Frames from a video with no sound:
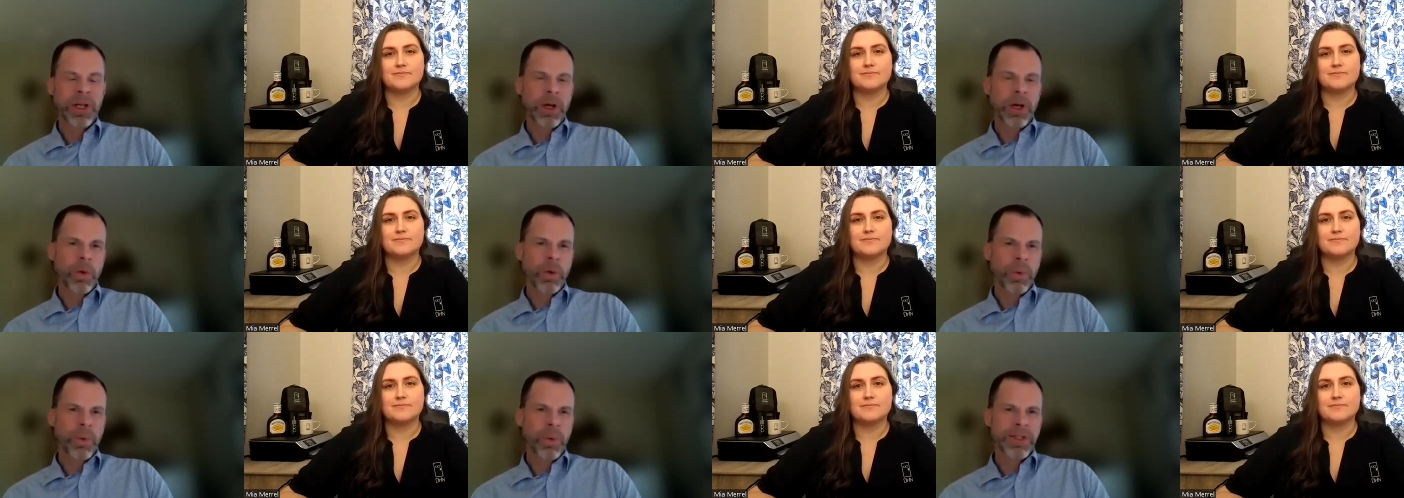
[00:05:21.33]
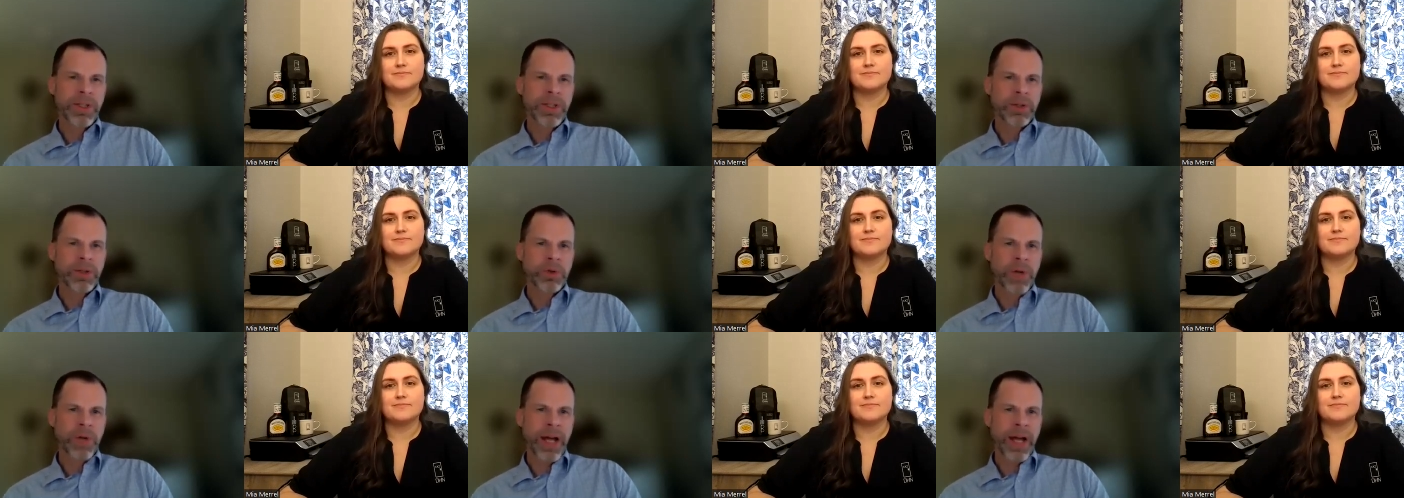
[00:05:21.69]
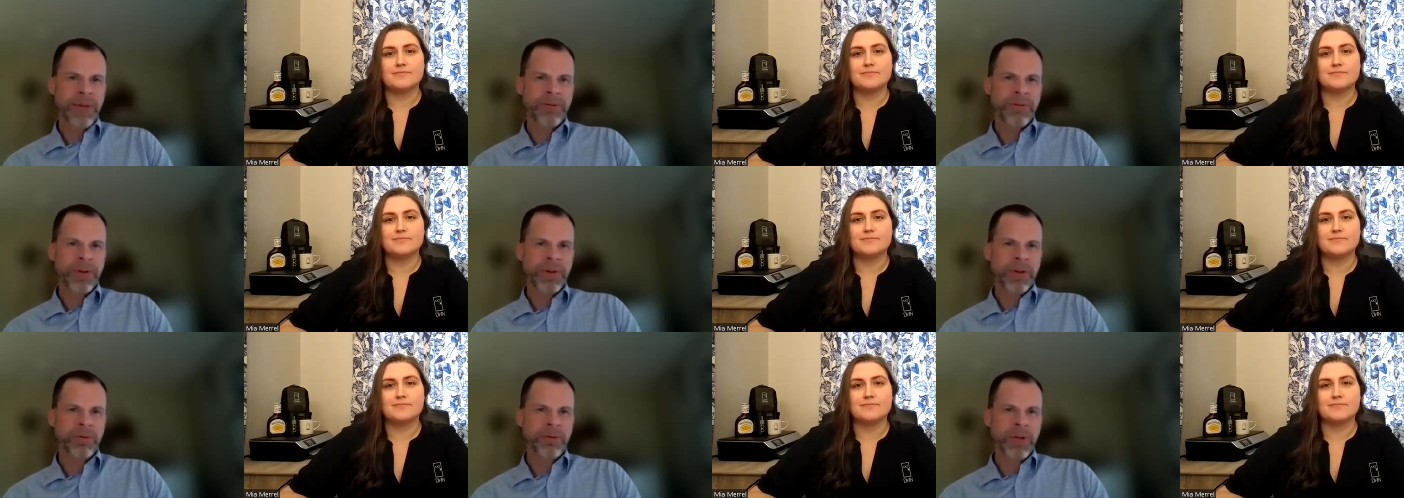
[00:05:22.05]
Speaker 1: what's the
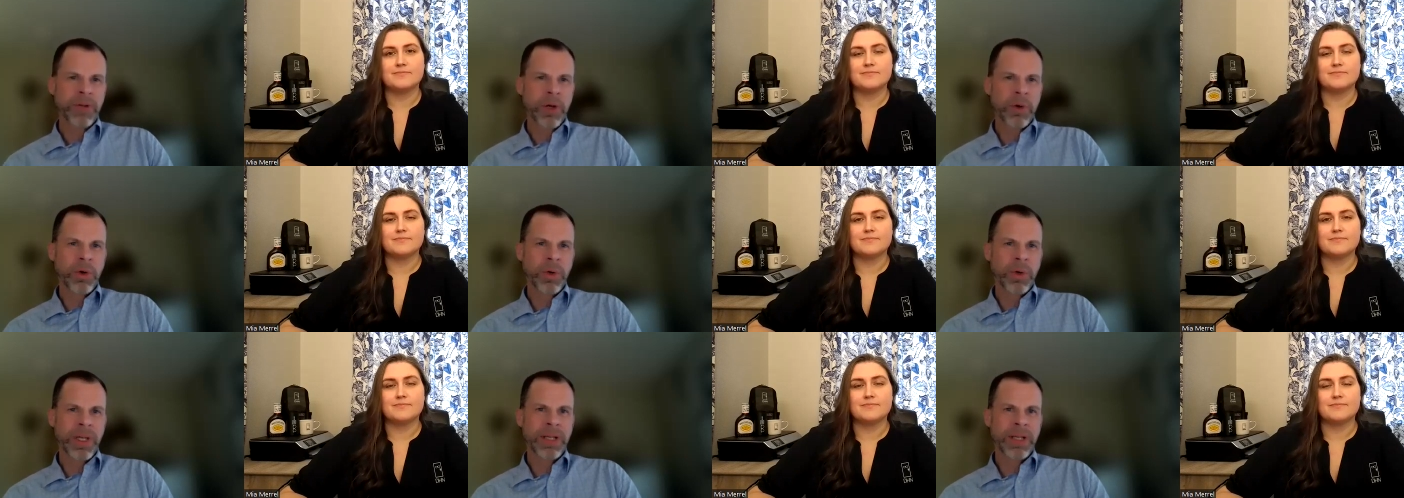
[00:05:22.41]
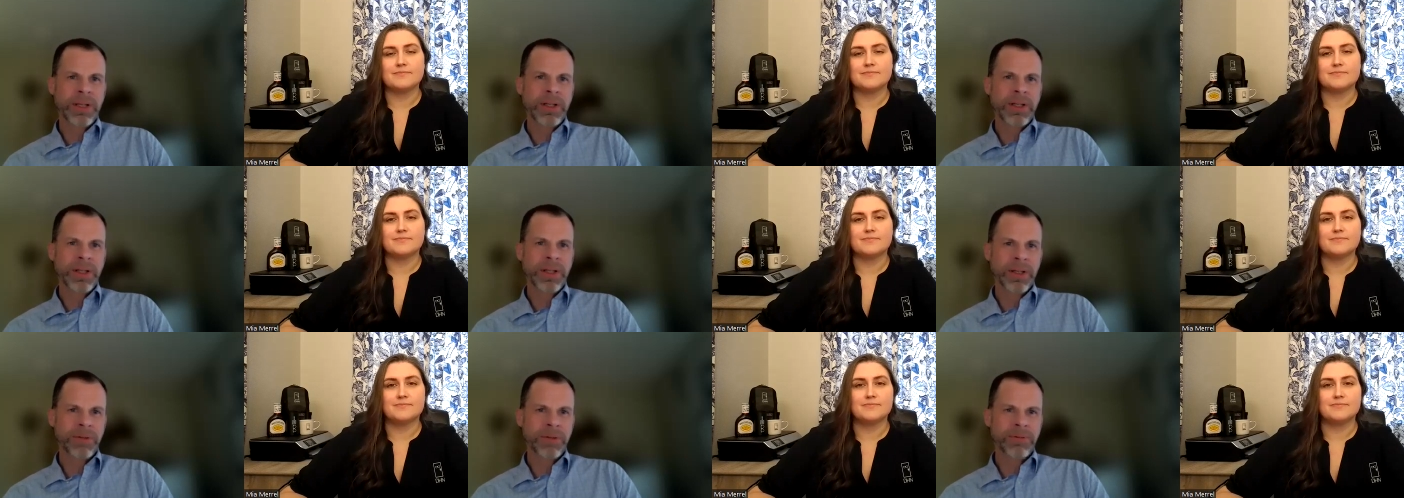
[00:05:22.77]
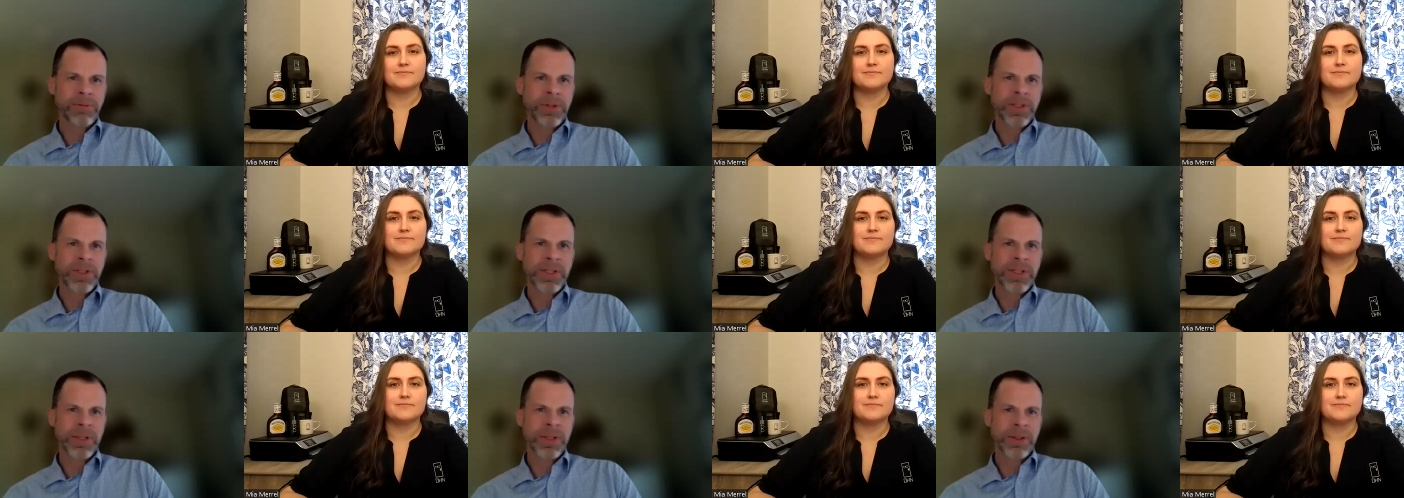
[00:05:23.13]
traffic flow into the
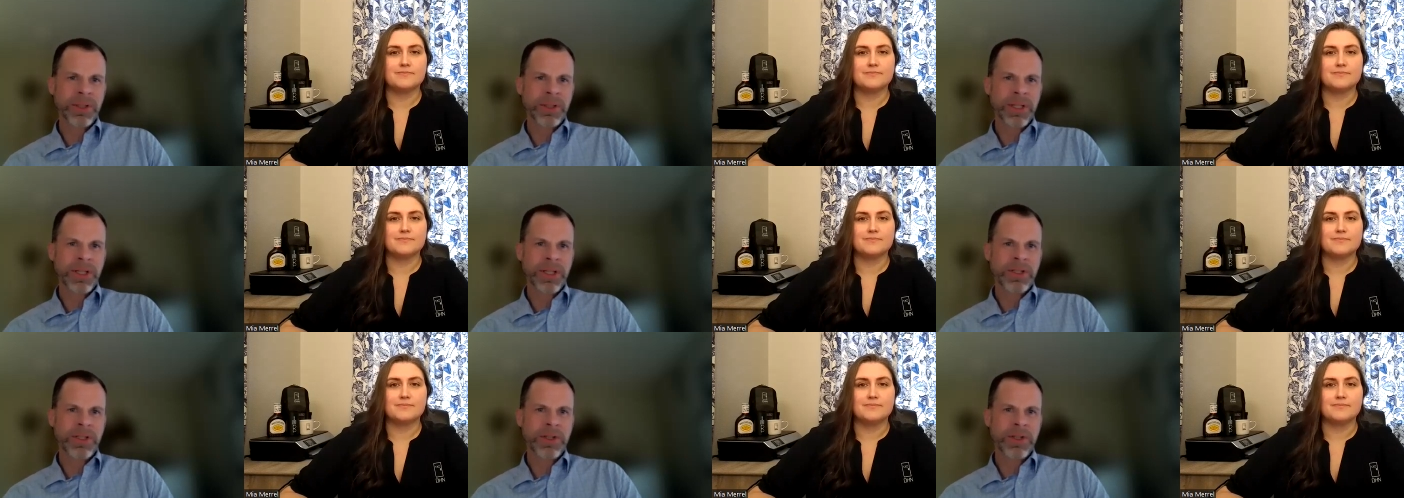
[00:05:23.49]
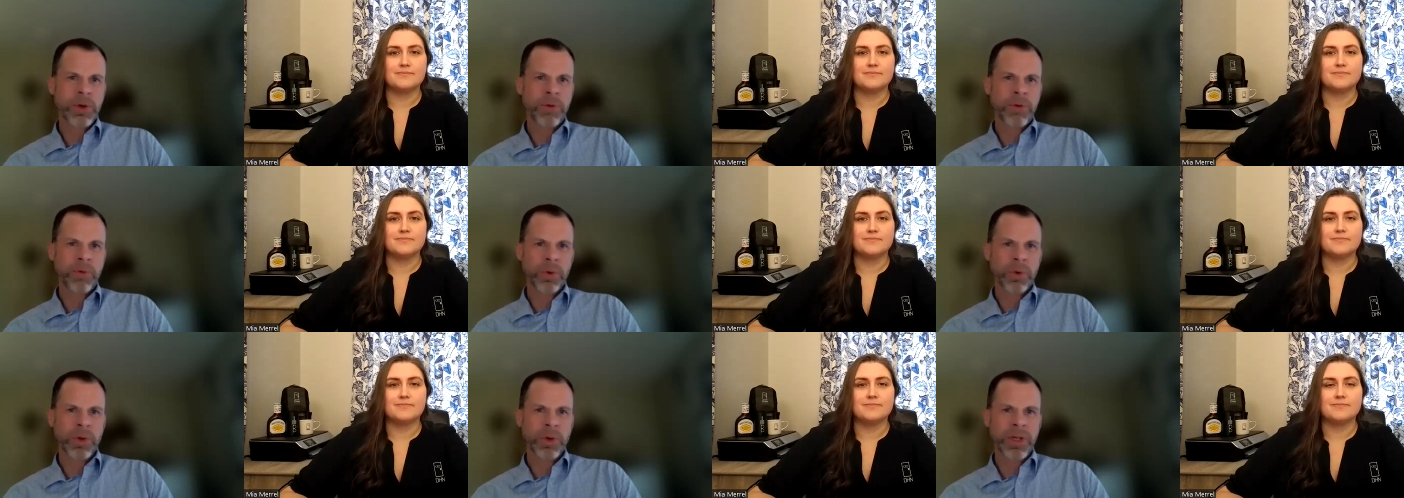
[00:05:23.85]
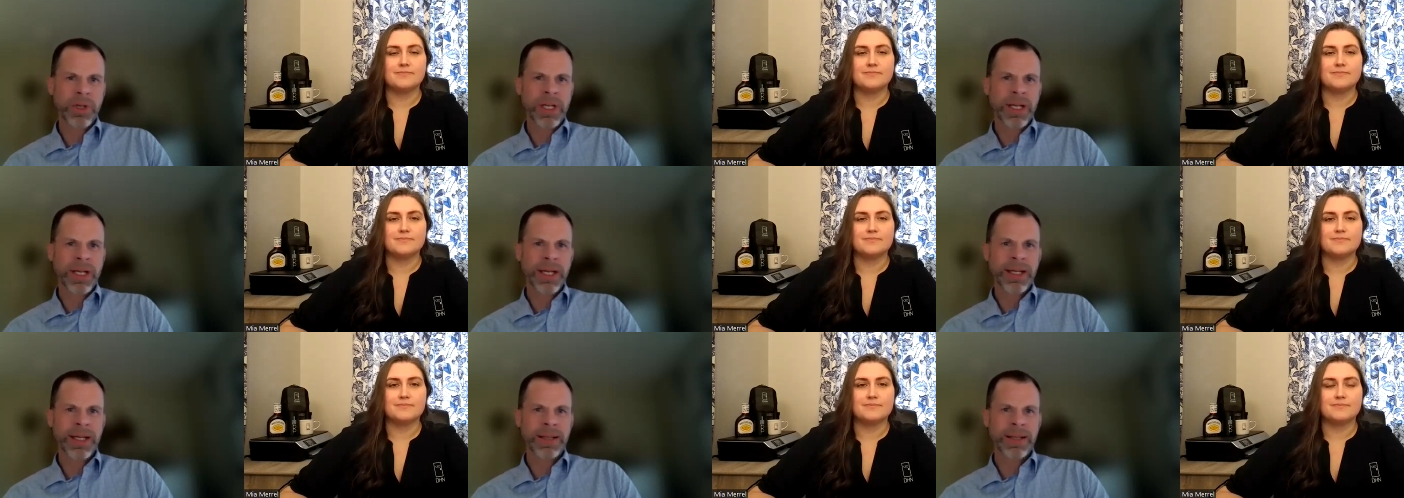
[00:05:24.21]
facility so if we're
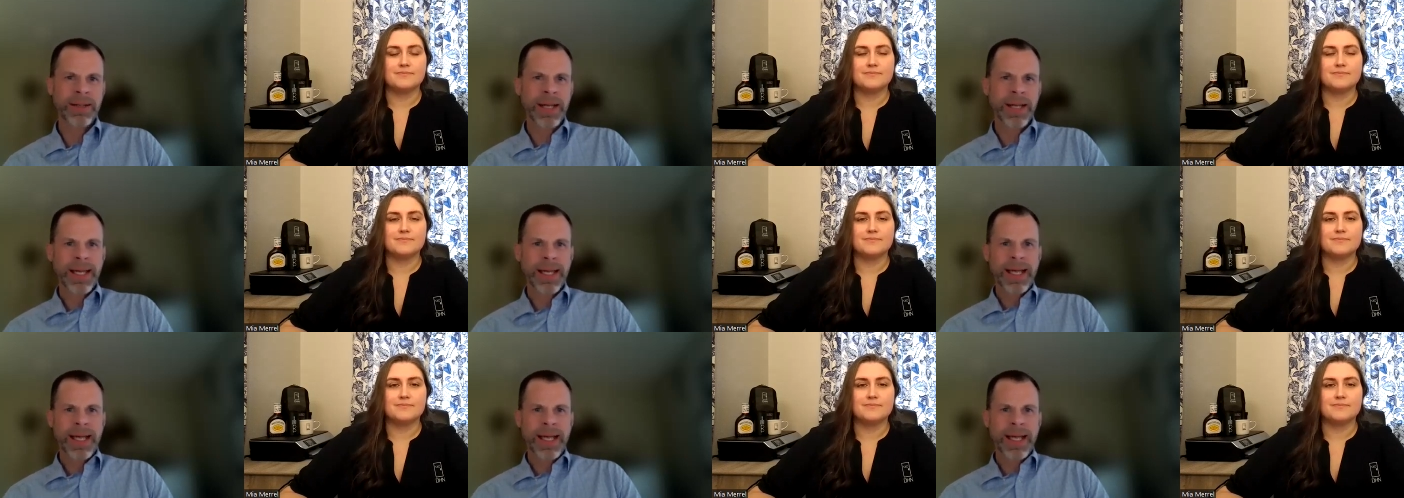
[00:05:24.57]
looking at